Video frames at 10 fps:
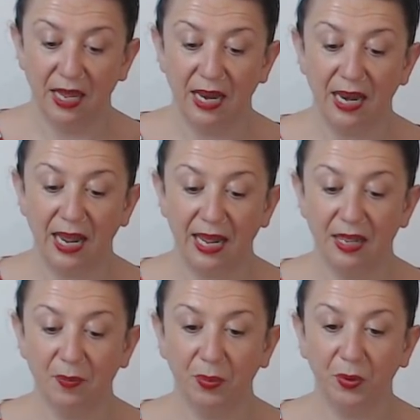Lay
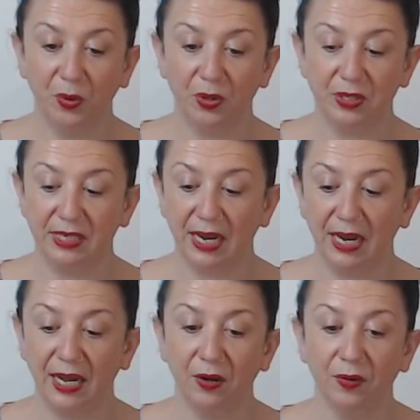the book
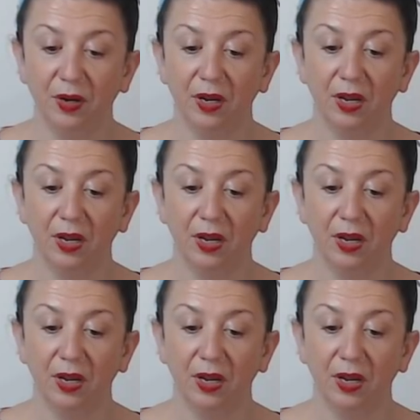down